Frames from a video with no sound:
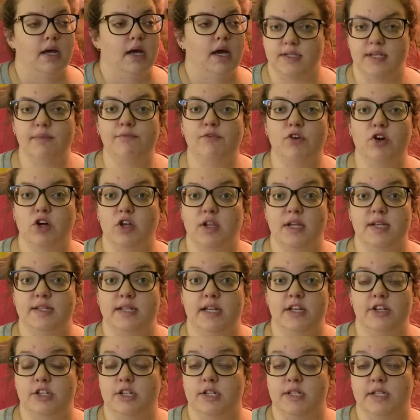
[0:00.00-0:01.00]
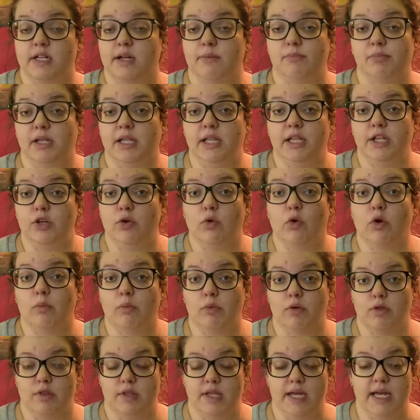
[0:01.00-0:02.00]
Subvocalization is a completely
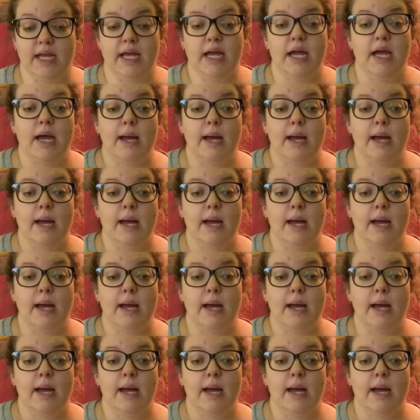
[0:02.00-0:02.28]
normal thing,